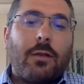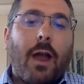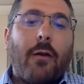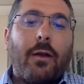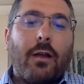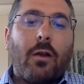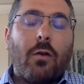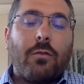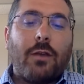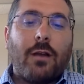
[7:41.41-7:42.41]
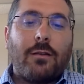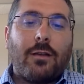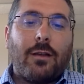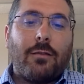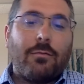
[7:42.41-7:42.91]
carrying COVID
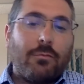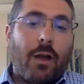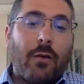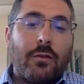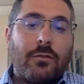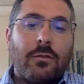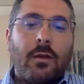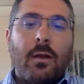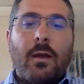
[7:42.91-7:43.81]
19 virus.